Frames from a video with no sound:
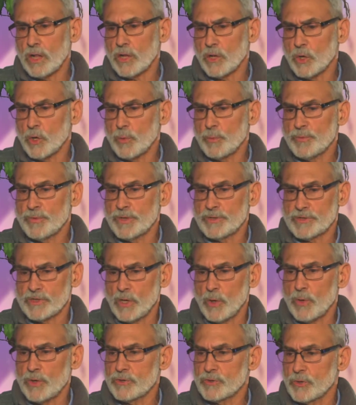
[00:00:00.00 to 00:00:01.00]
group that's
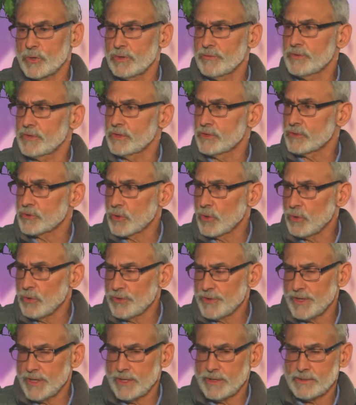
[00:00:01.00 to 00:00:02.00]
always sort of
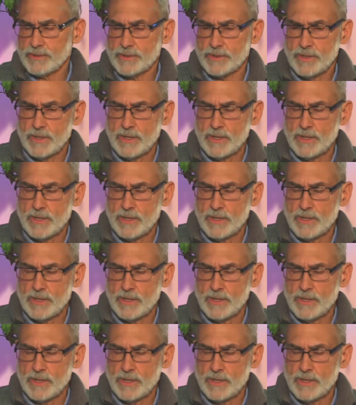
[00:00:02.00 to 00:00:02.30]
controlled things.